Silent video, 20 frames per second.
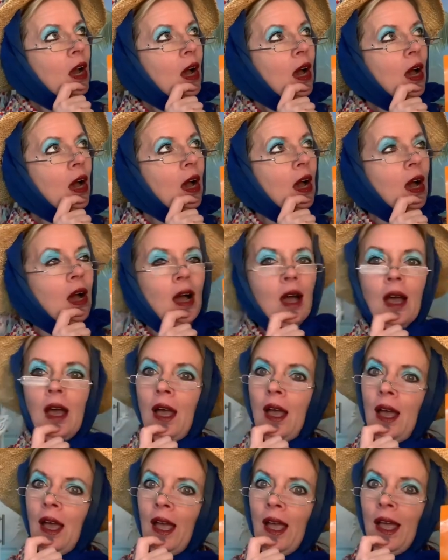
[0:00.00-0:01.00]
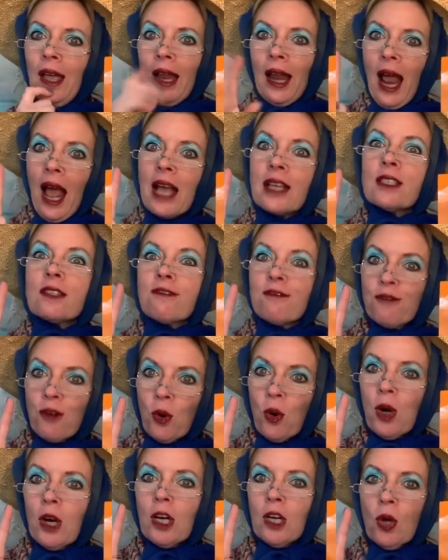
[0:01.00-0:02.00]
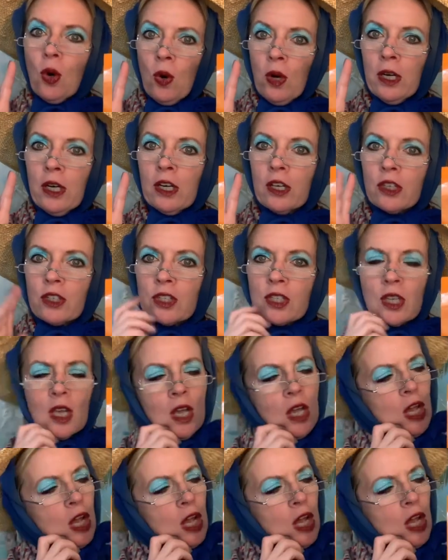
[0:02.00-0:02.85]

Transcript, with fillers: Huh, it has four corners.